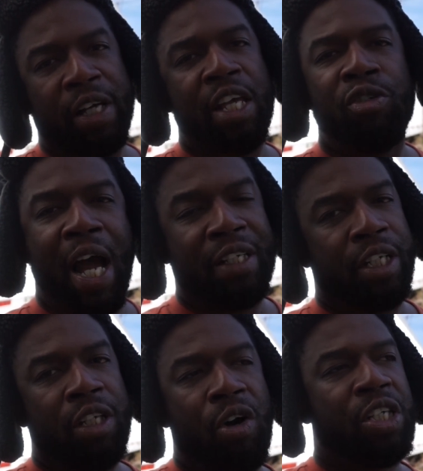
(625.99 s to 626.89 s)
In case you guys
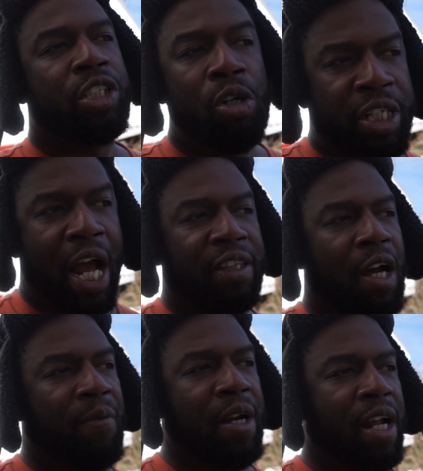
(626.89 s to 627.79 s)
didn't know, it's so jacked
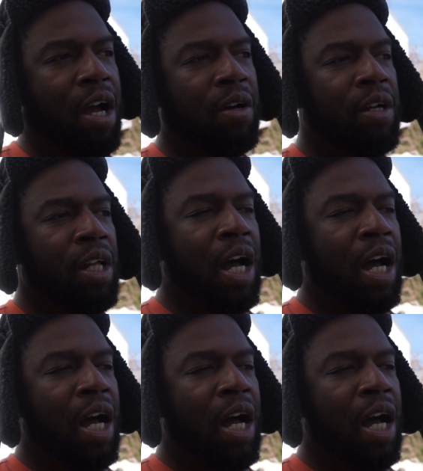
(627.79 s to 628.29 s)
up right now.